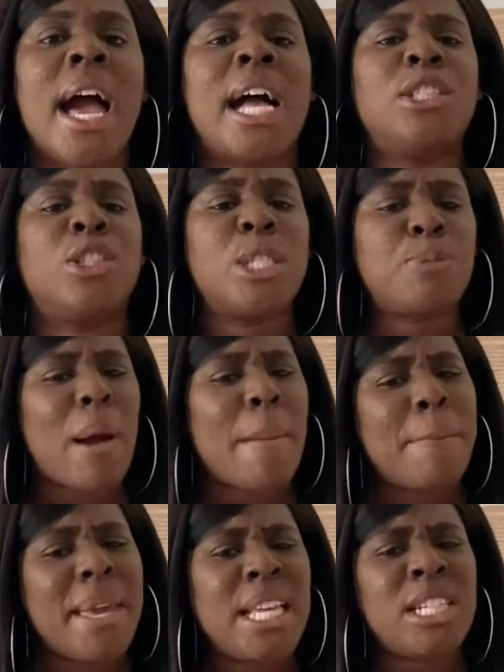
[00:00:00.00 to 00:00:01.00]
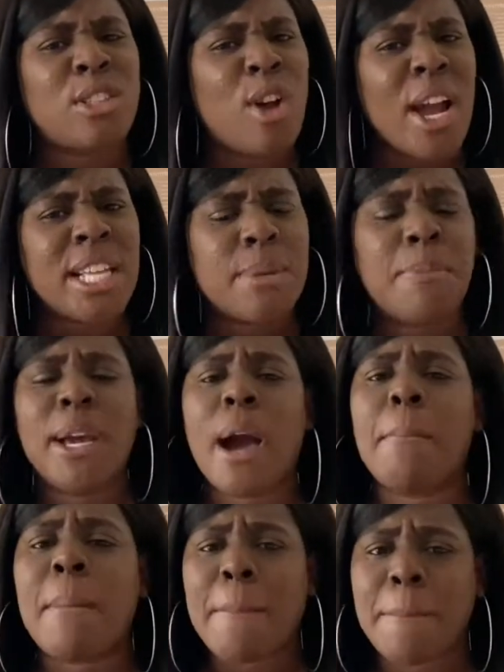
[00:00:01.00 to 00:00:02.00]
And just by me starting to pick
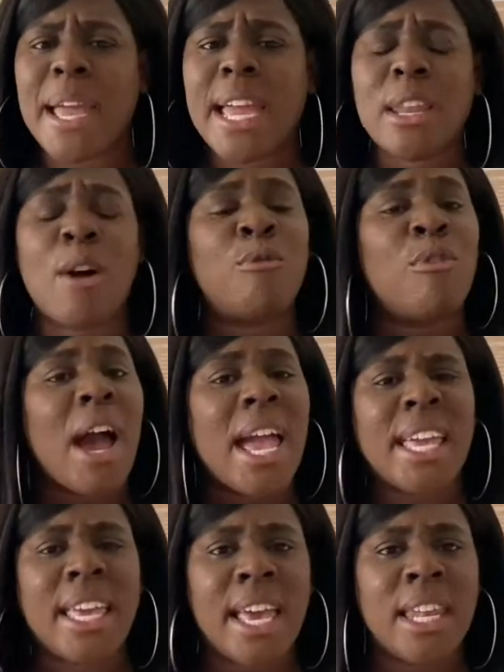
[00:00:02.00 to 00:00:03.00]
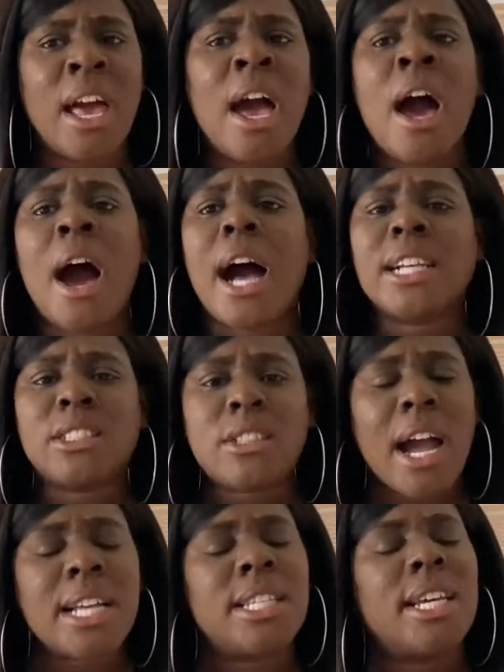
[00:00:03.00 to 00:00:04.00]
up my pen and write again, I
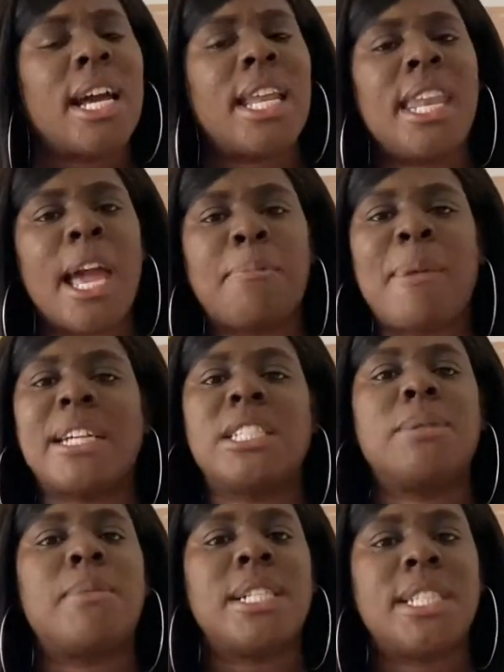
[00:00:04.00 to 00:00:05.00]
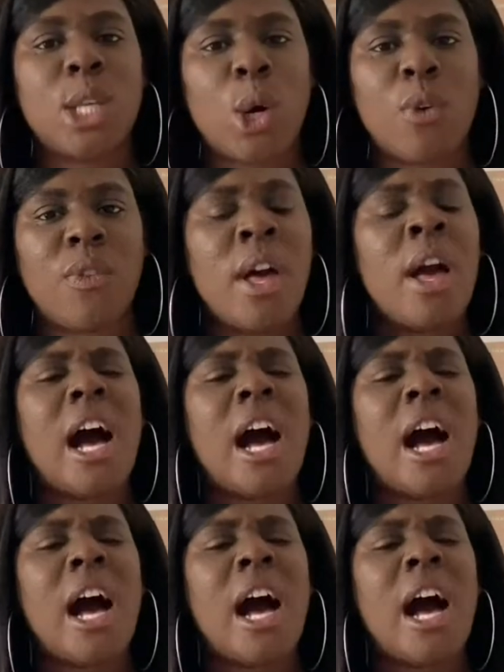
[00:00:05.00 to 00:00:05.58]
started to connect back to myself.